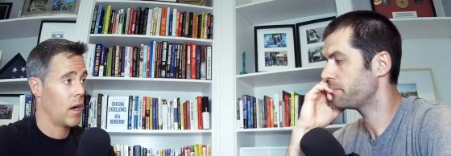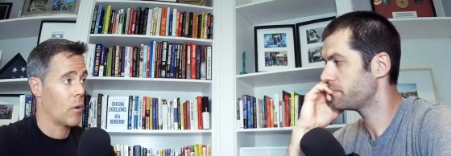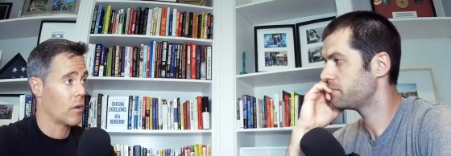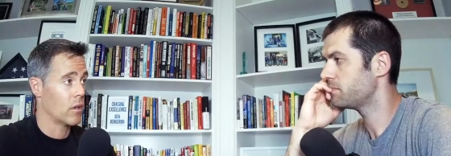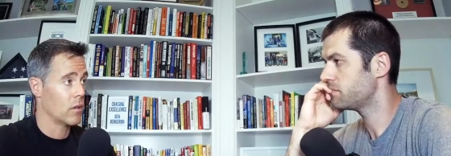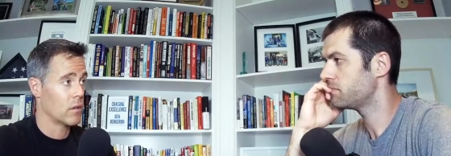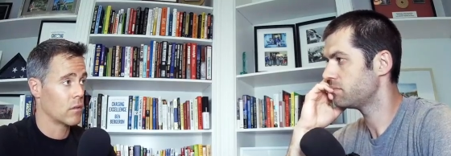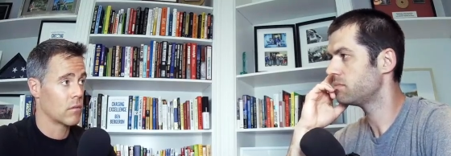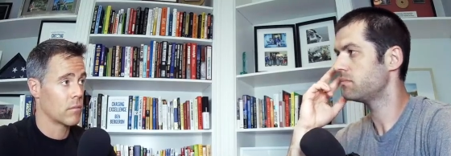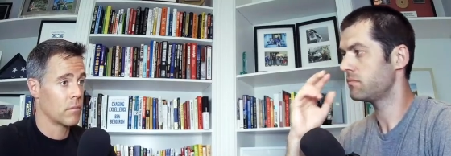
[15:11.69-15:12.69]
Speaker 1: I wanna
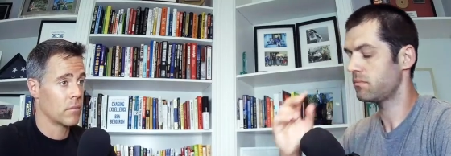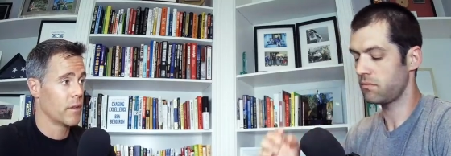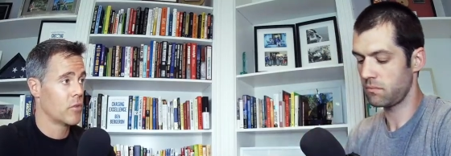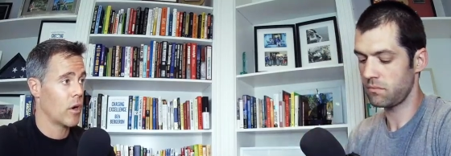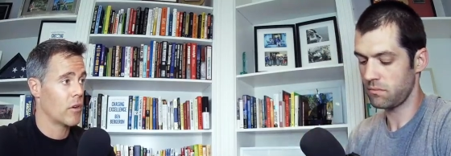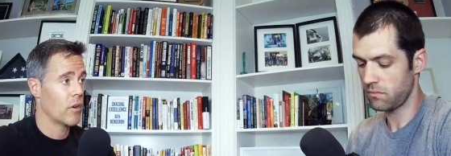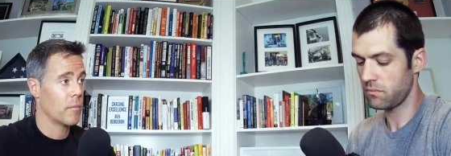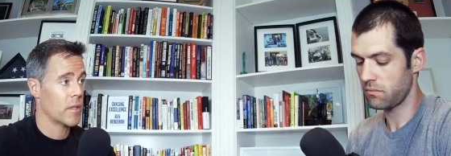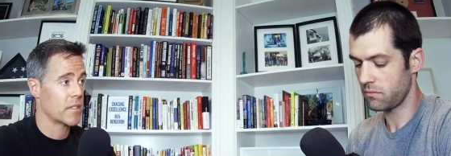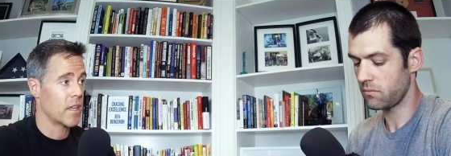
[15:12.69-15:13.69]
live to
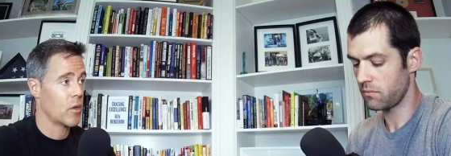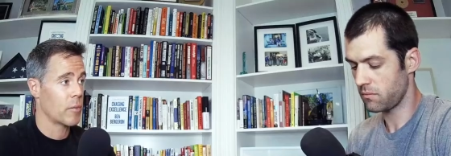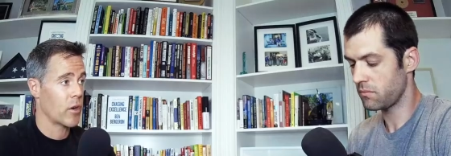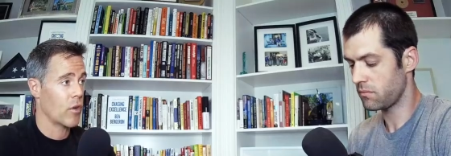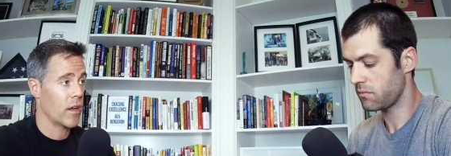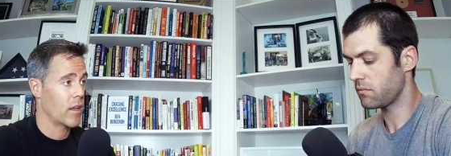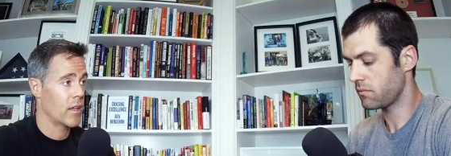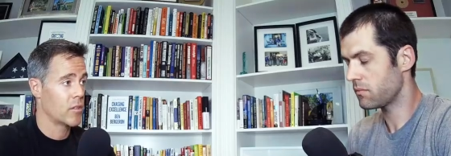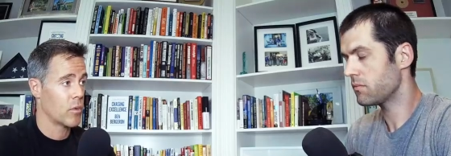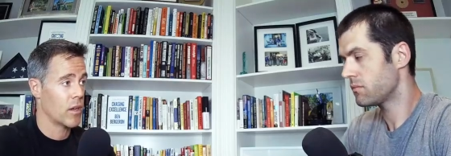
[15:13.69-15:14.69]
100 and be skiing with my
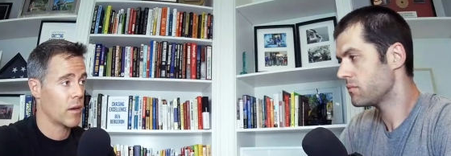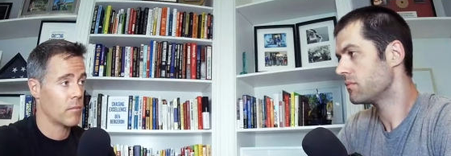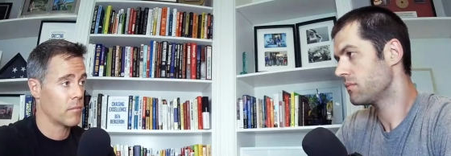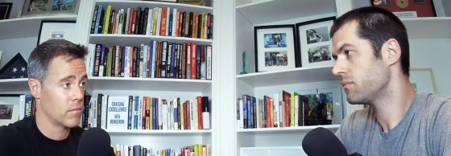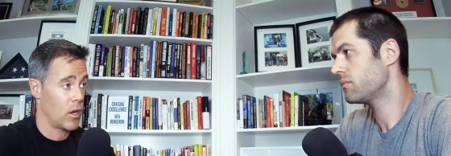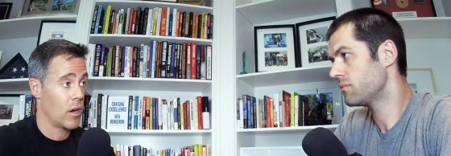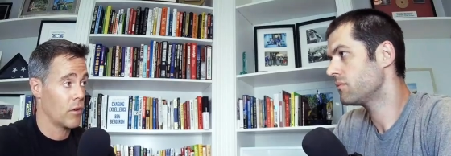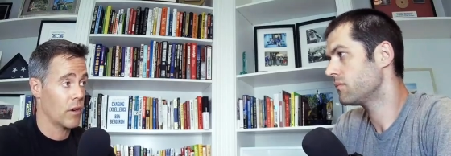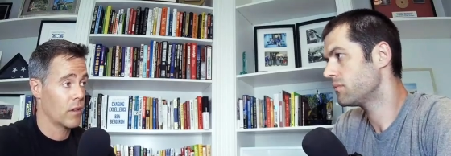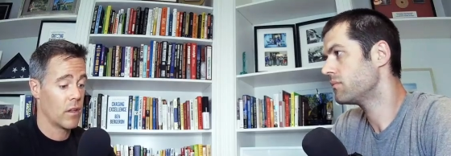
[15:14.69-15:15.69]
grandkids when I'm
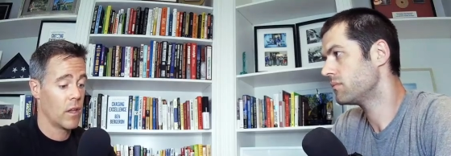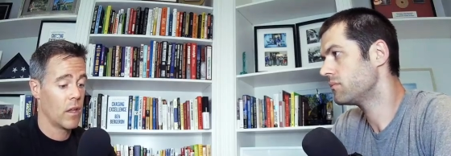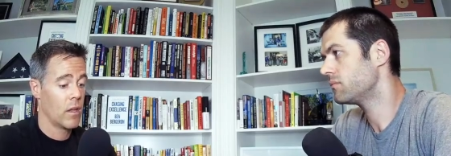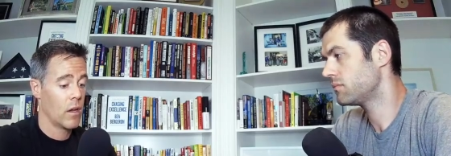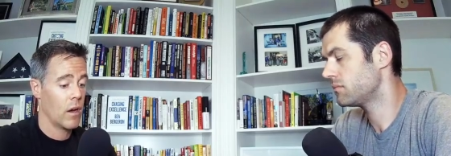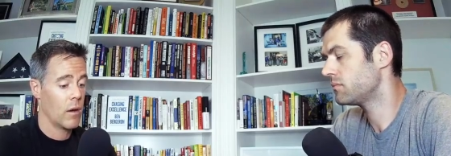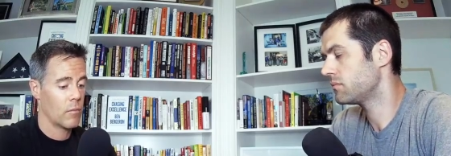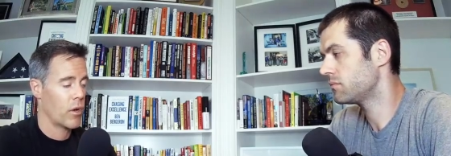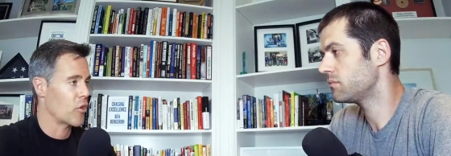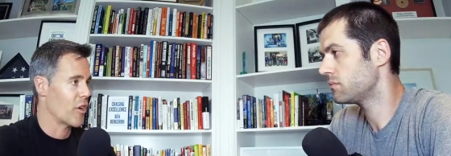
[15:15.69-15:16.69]
100,
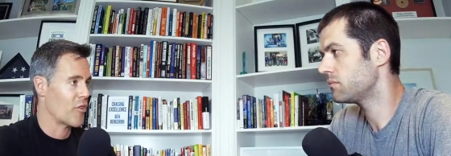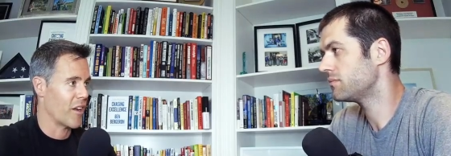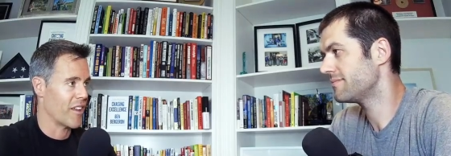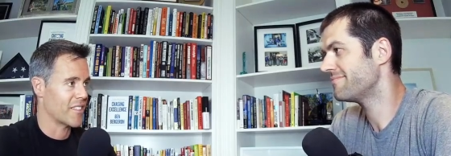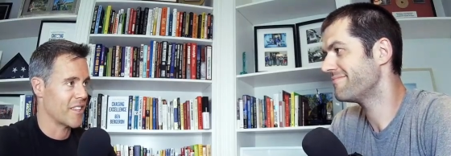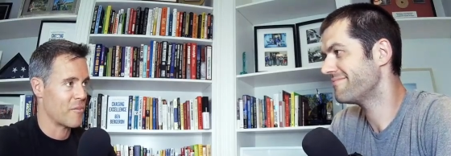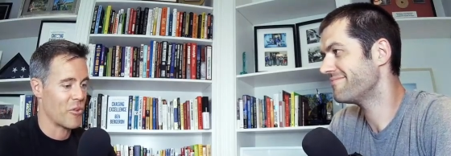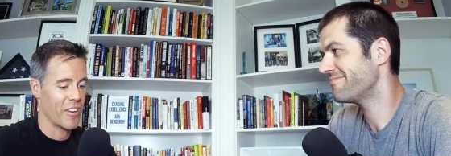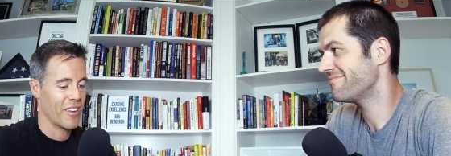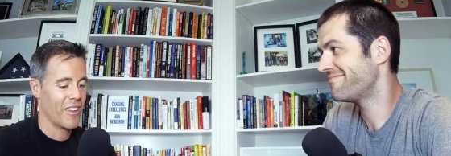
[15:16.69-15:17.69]
um, probably great grandkids at that
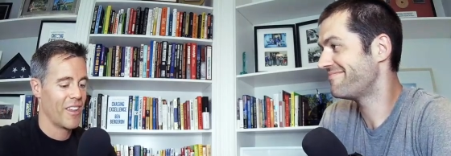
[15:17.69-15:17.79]
point.